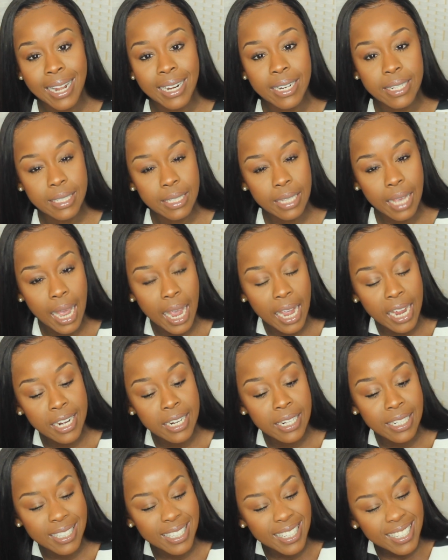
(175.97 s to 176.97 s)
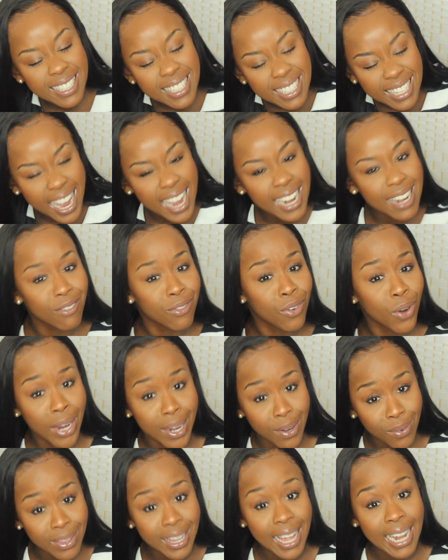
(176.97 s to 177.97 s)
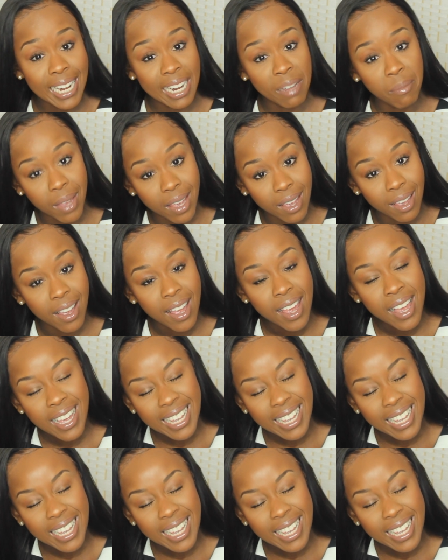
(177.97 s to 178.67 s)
and this is kind of rocking on that limit,